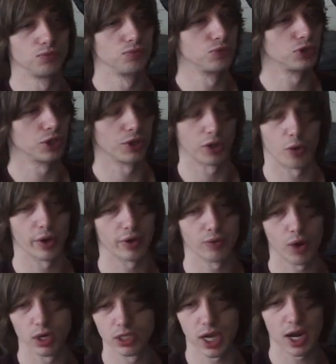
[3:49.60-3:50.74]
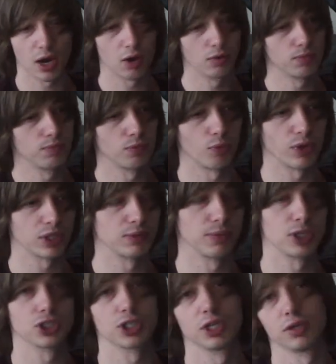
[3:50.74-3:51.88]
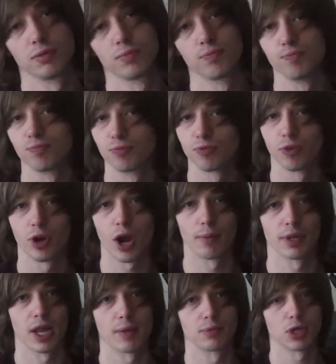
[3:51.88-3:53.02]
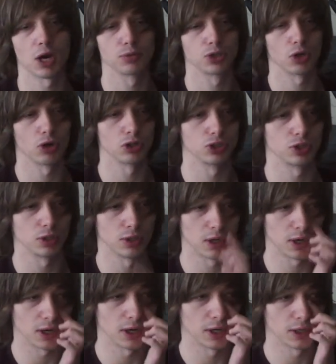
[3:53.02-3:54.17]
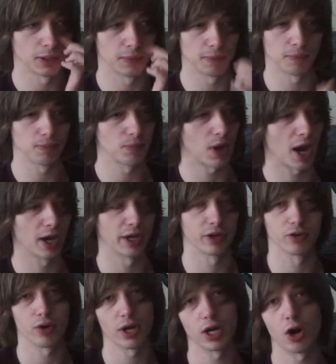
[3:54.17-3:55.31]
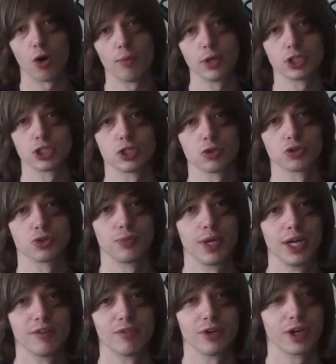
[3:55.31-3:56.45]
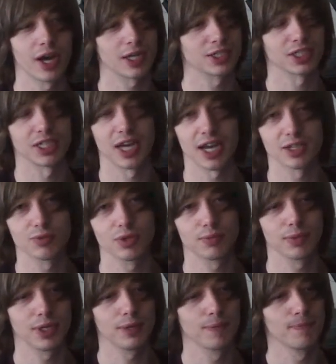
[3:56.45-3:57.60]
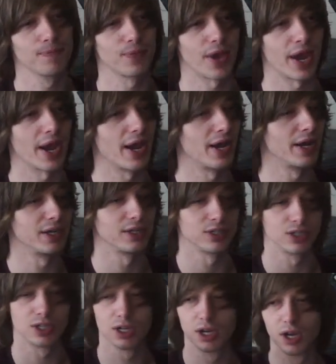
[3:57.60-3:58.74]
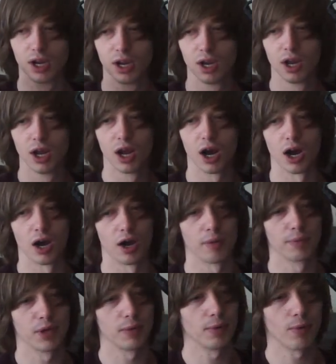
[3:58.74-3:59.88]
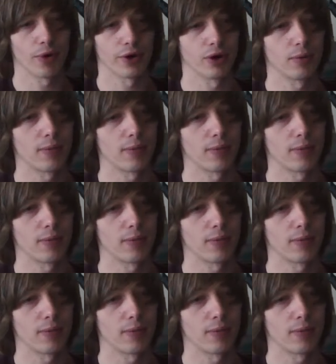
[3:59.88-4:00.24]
So a quick rundown. Went to Michigan. Forgot my laptop charger. Um, I created a whole bunch of social media for you guys to connect with me, and uh, I'm gonna be working on